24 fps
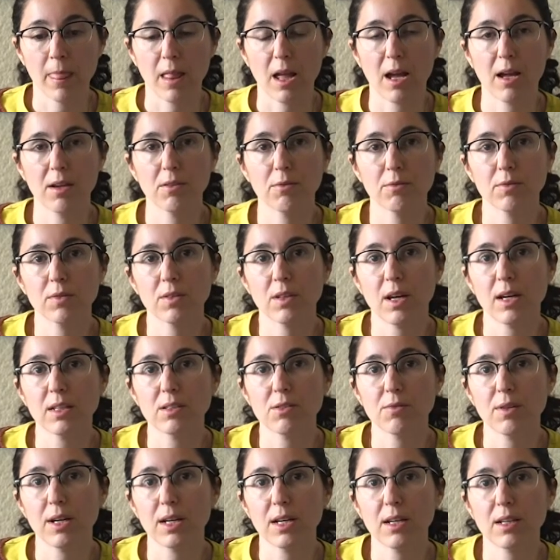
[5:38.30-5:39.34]
And
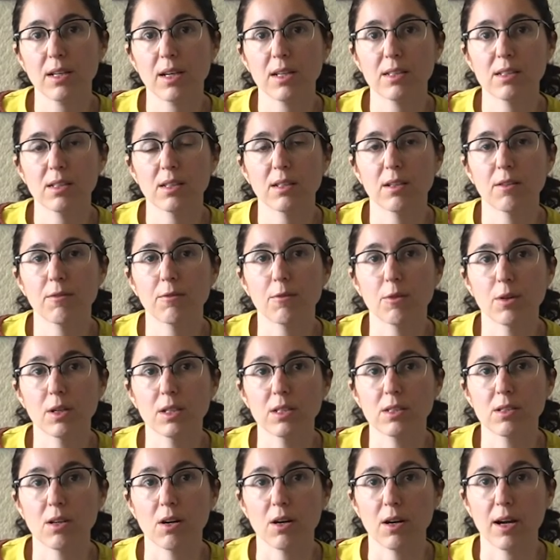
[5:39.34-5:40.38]
that's recognizing that
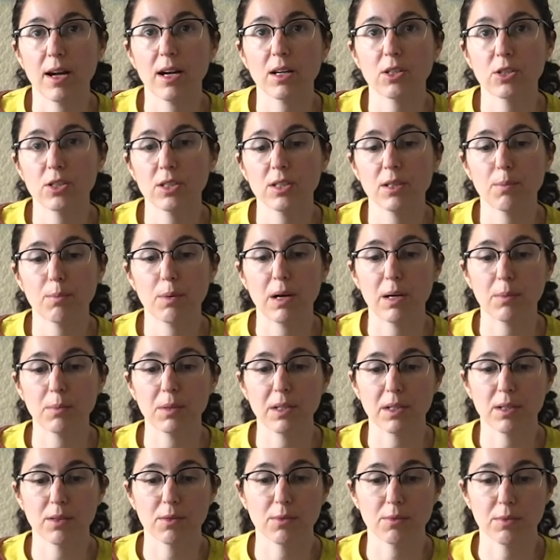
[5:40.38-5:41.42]
forests are actually a
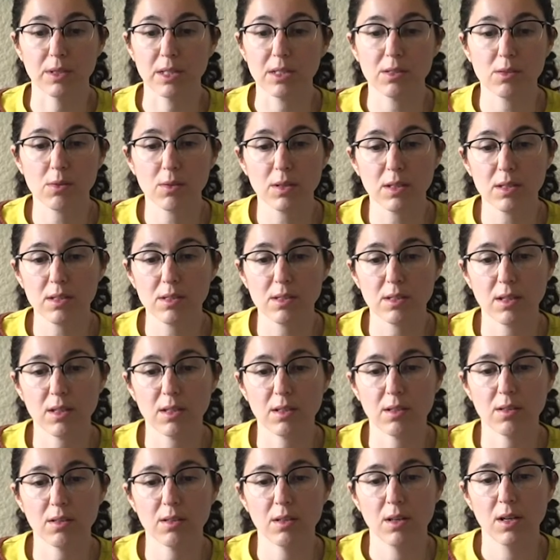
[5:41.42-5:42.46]
public resource,
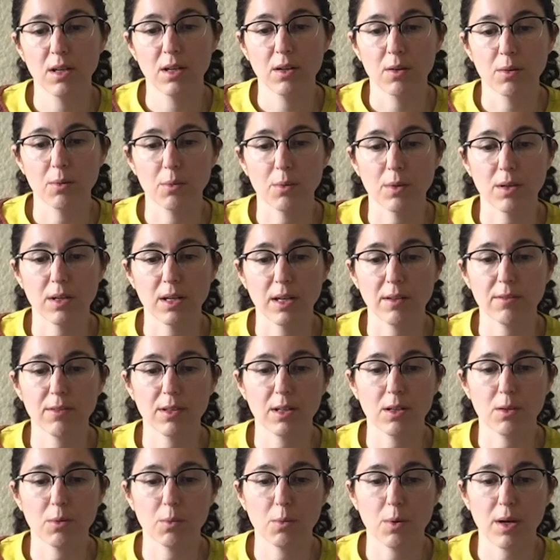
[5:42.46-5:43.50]
and we're
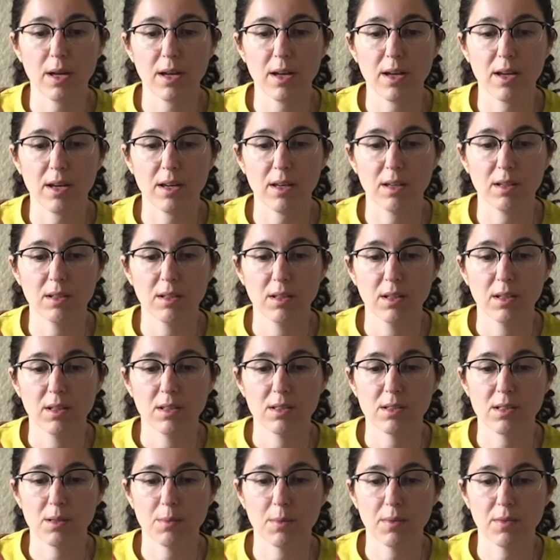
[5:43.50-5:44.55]
giving away
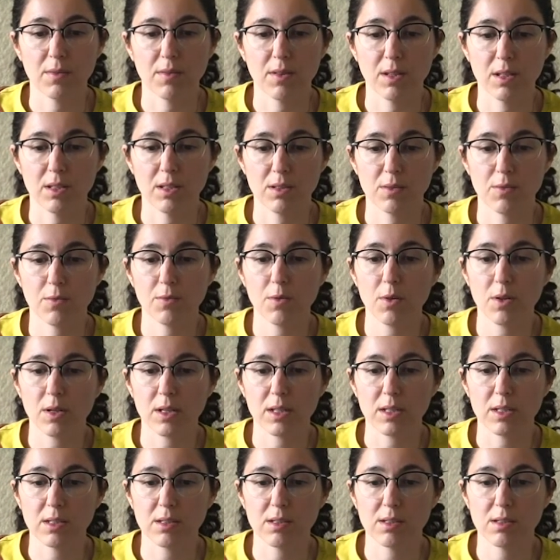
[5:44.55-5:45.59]
some of these
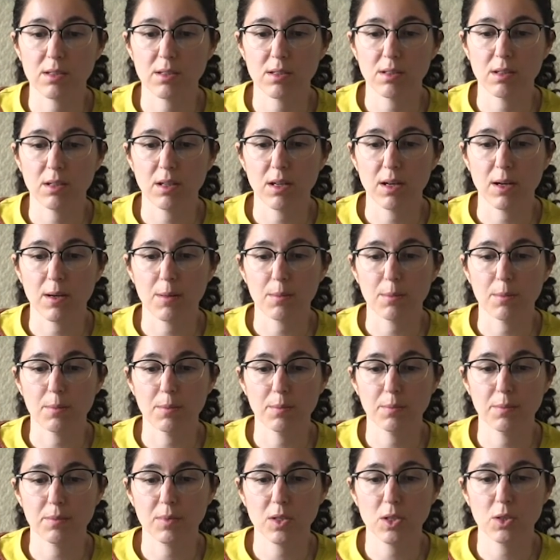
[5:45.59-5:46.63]
forests
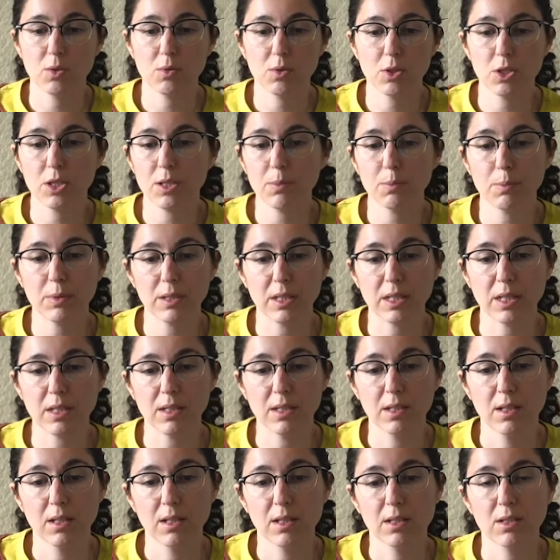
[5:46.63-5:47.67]
too
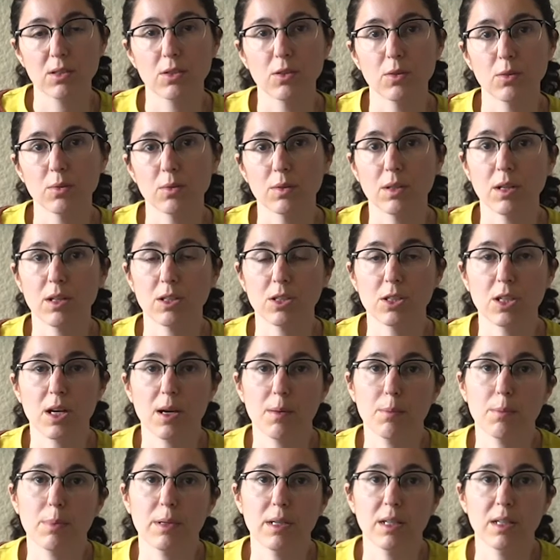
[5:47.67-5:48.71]
cheaply to large
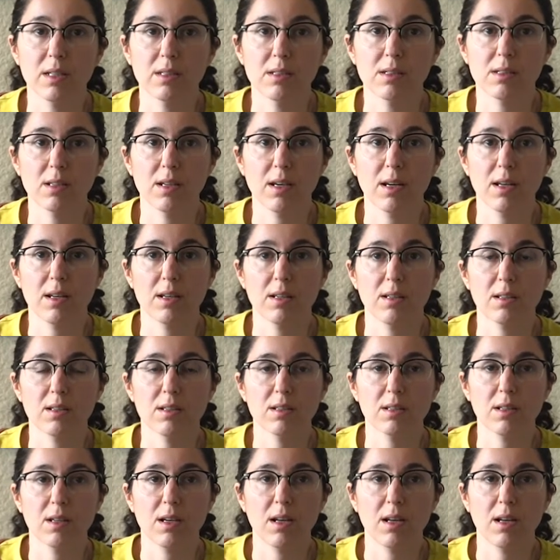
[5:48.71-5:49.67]
companies, and